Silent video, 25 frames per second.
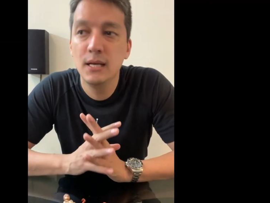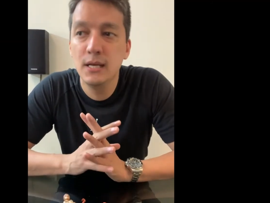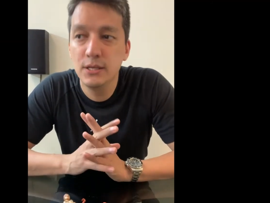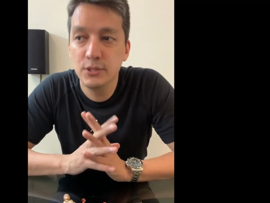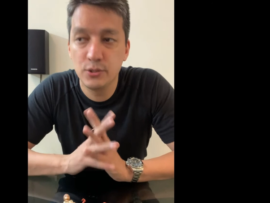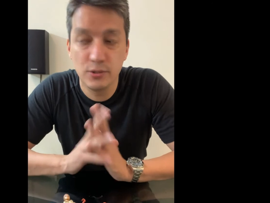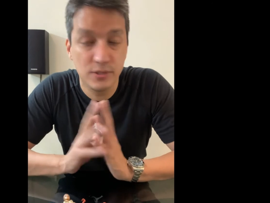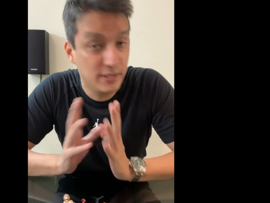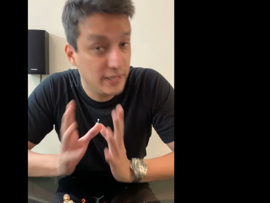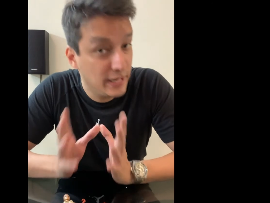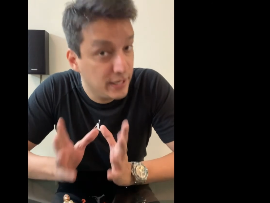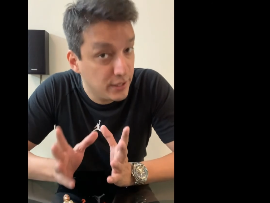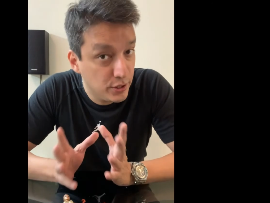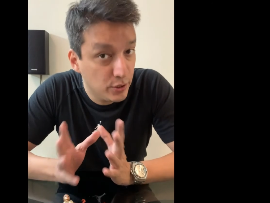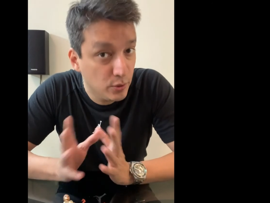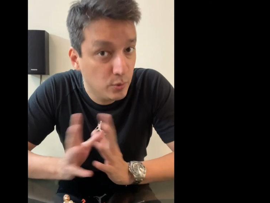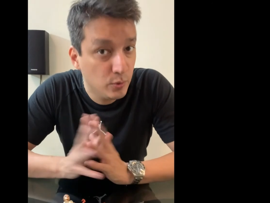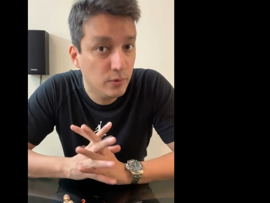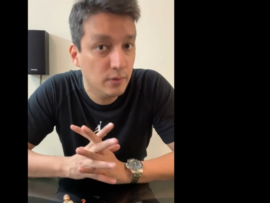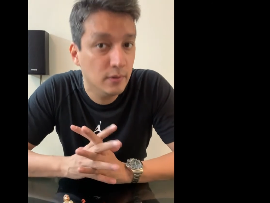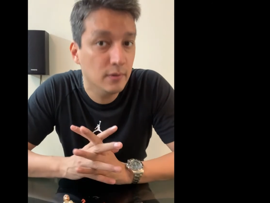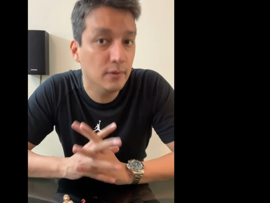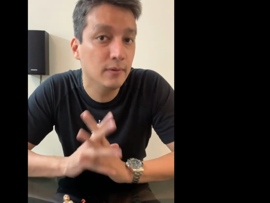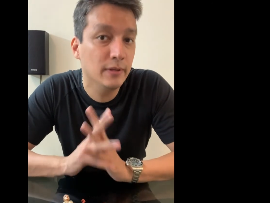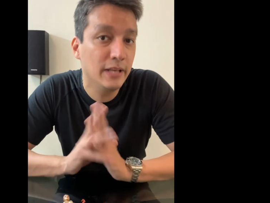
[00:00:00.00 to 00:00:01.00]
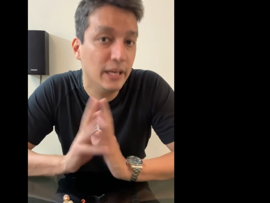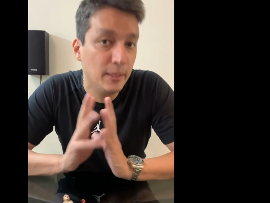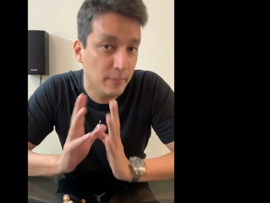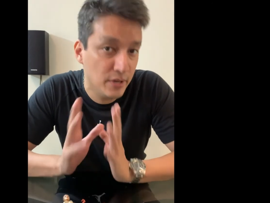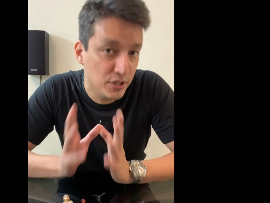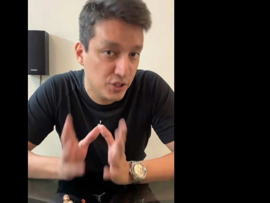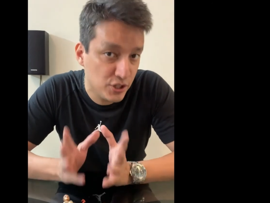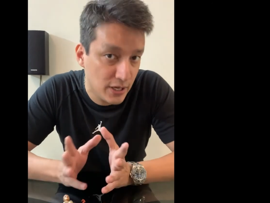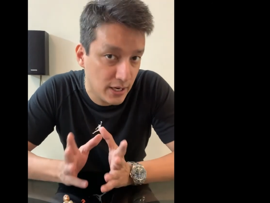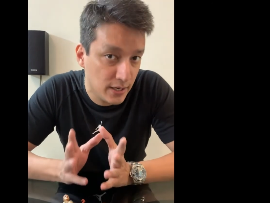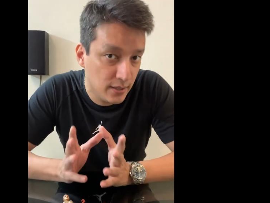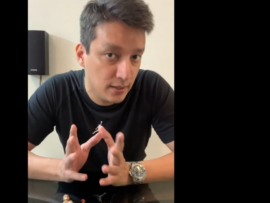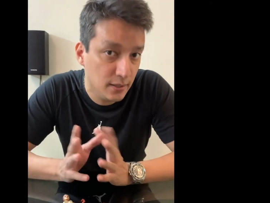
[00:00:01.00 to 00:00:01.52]
So stay tuned. Like my
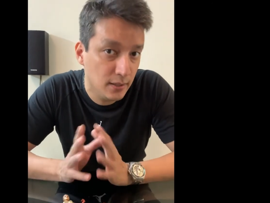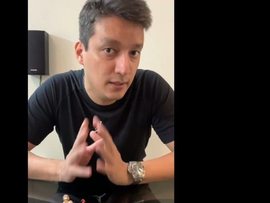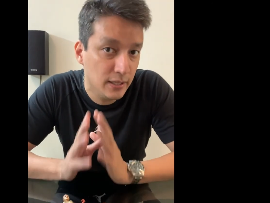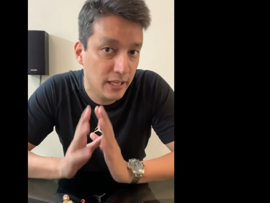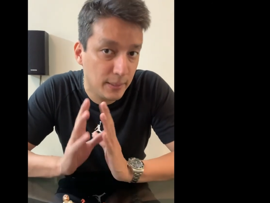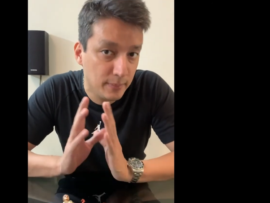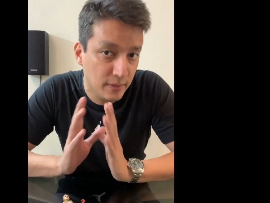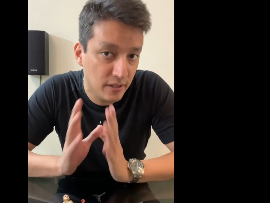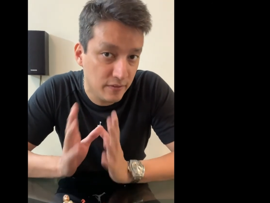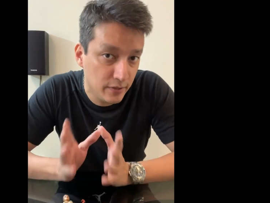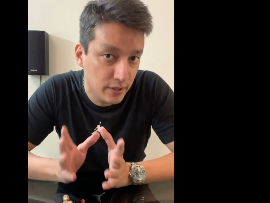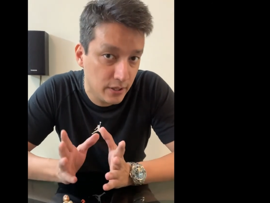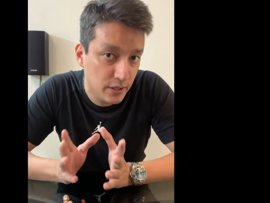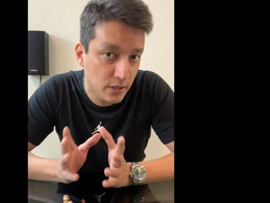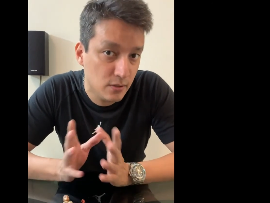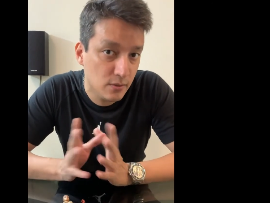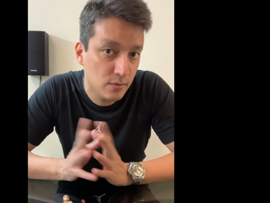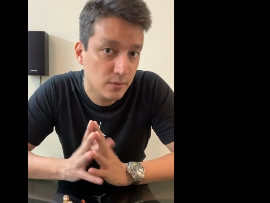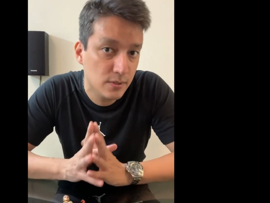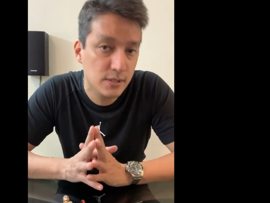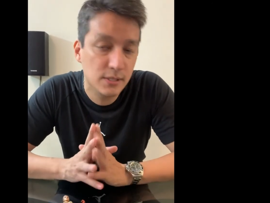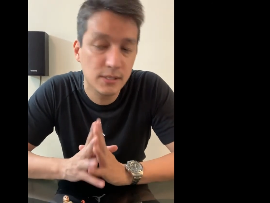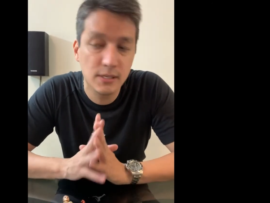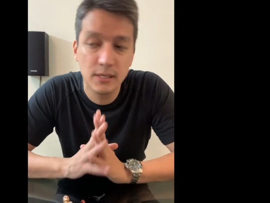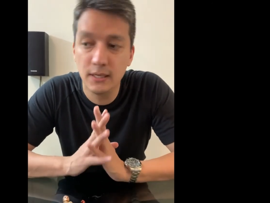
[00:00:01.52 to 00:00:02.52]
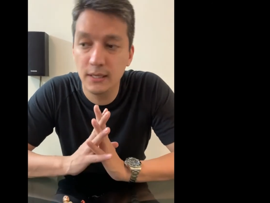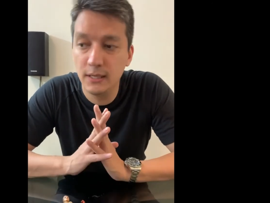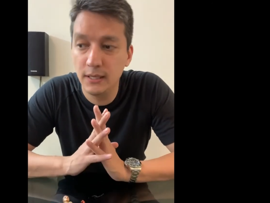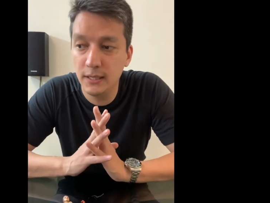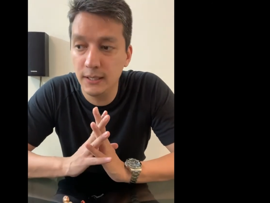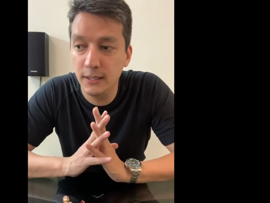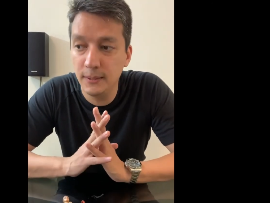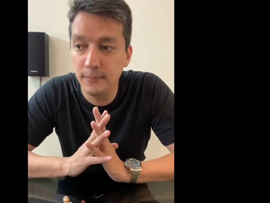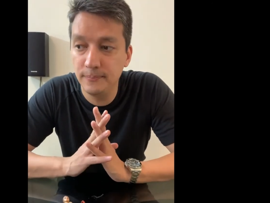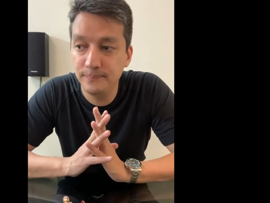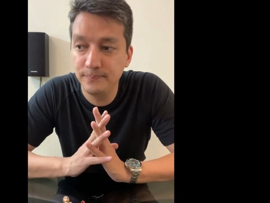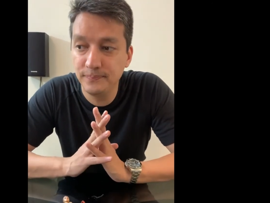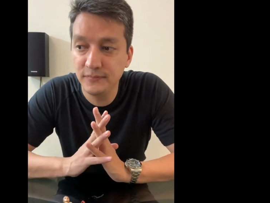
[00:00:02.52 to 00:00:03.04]
channel, like my videos,
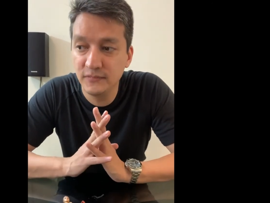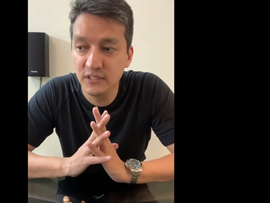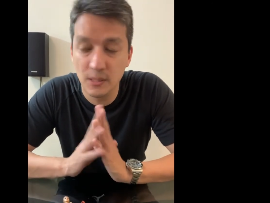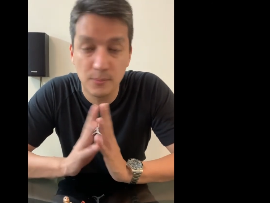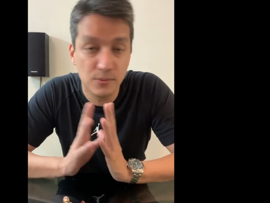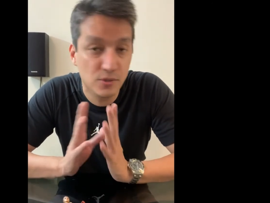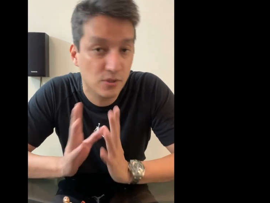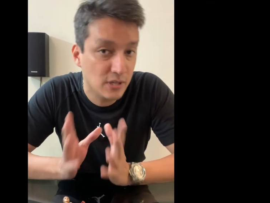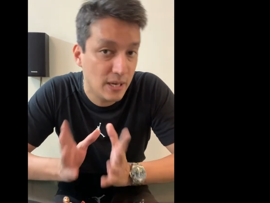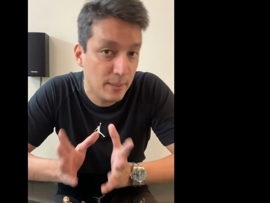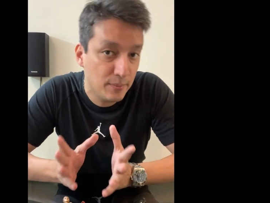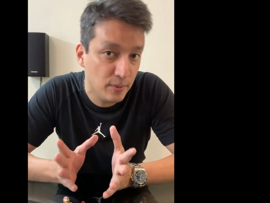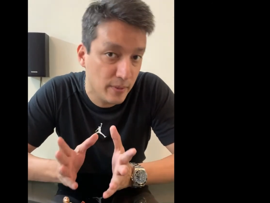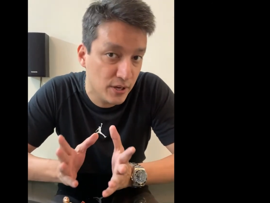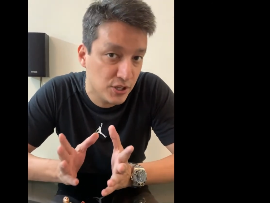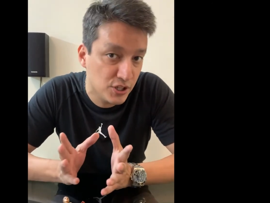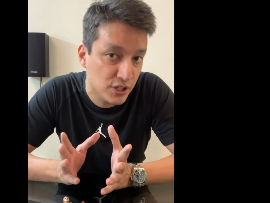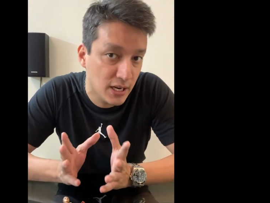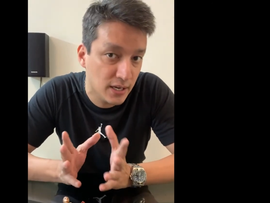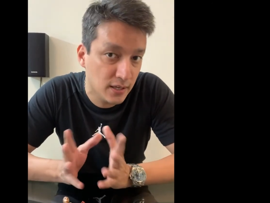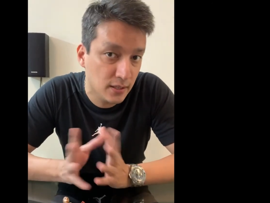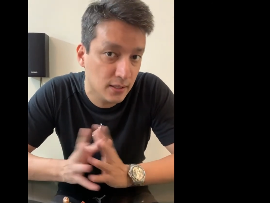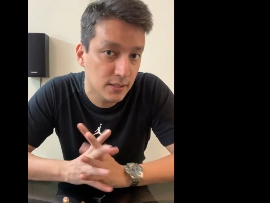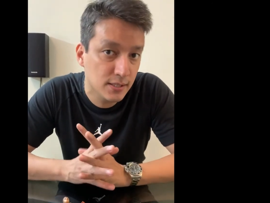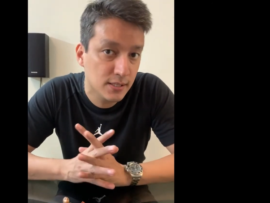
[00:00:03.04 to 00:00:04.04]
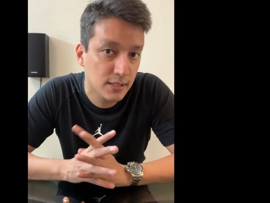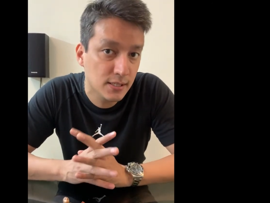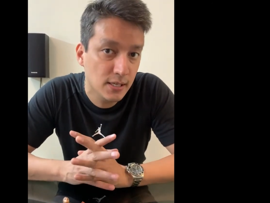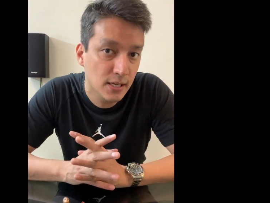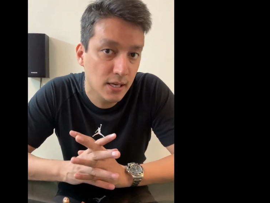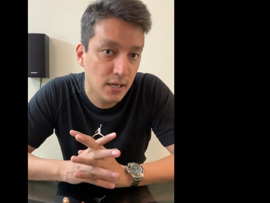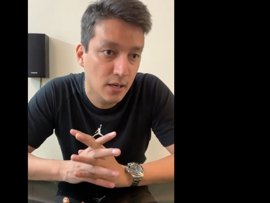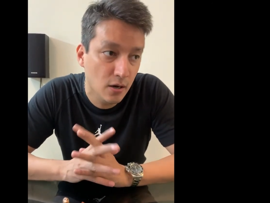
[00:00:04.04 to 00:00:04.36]
um, subscribe to my channels.